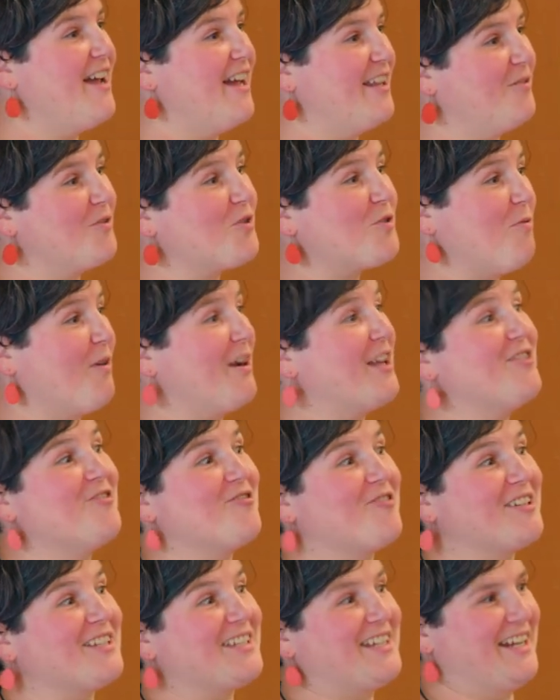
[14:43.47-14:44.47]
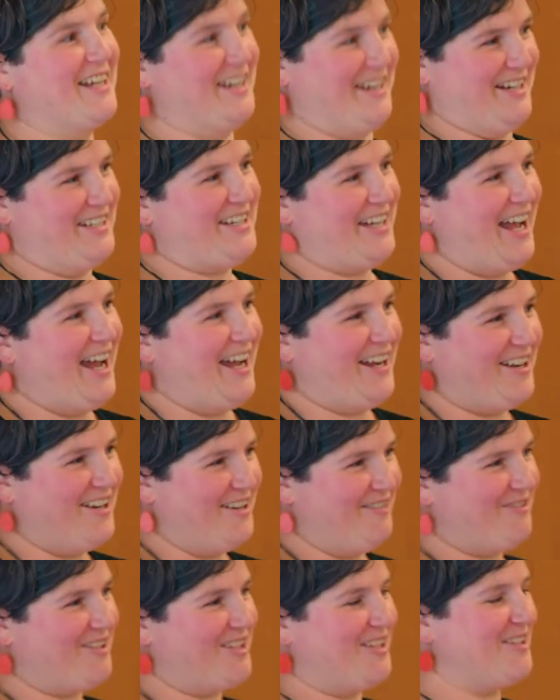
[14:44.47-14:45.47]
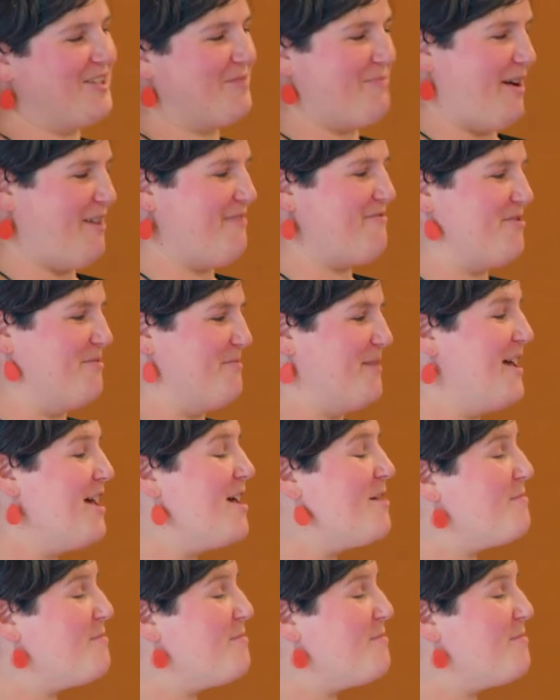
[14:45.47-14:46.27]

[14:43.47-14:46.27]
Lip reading: And that was quite interesting to get kind of results back from.